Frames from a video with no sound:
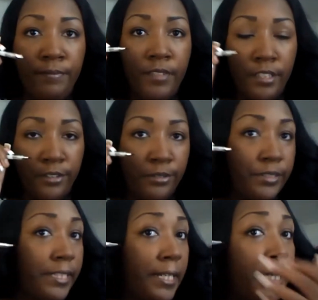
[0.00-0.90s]
a little
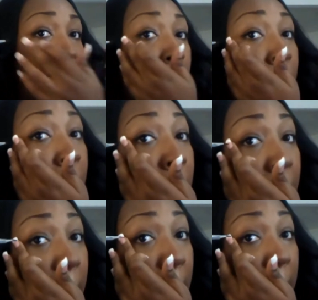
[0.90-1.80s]
skinny.
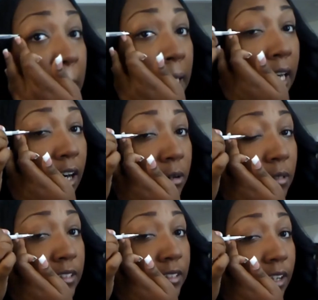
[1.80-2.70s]
I
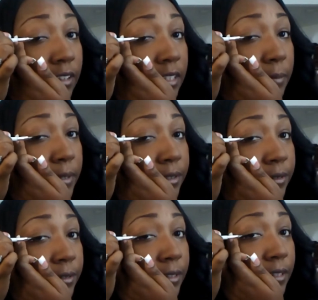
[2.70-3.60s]
always start in the middle.